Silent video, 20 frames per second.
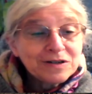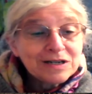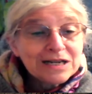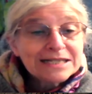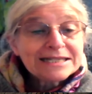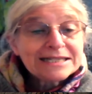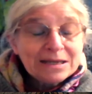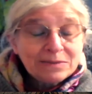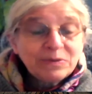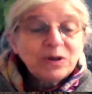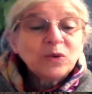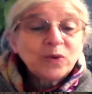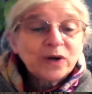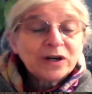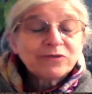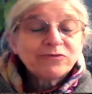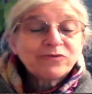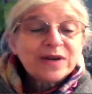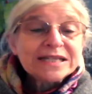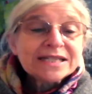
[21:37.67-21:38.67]
example
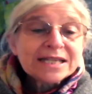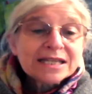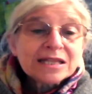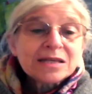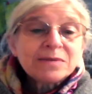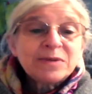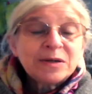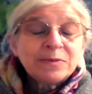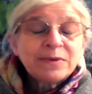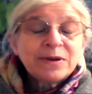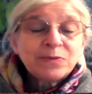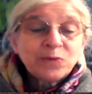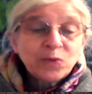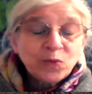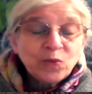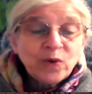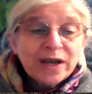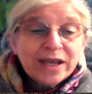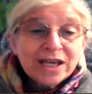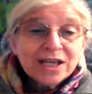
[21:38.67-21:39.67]
where raising the minimum
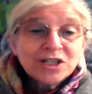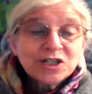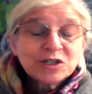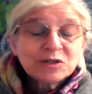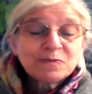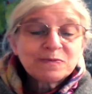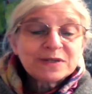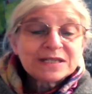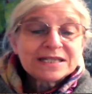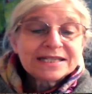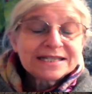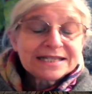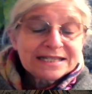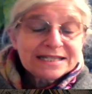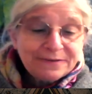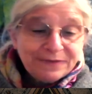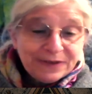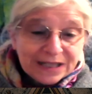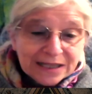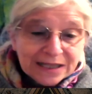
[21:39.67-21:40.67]
wage
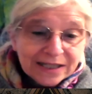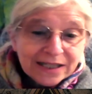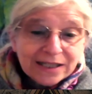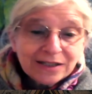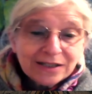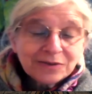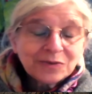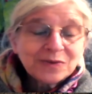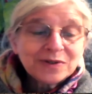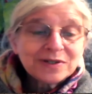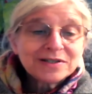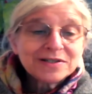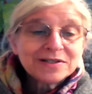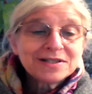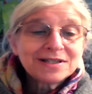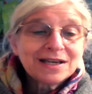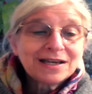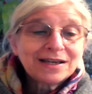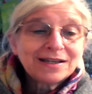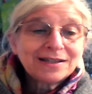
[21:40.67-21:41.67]
specifically
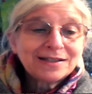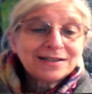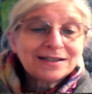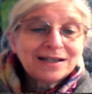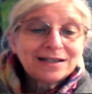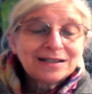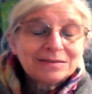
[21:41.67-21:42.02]
was a,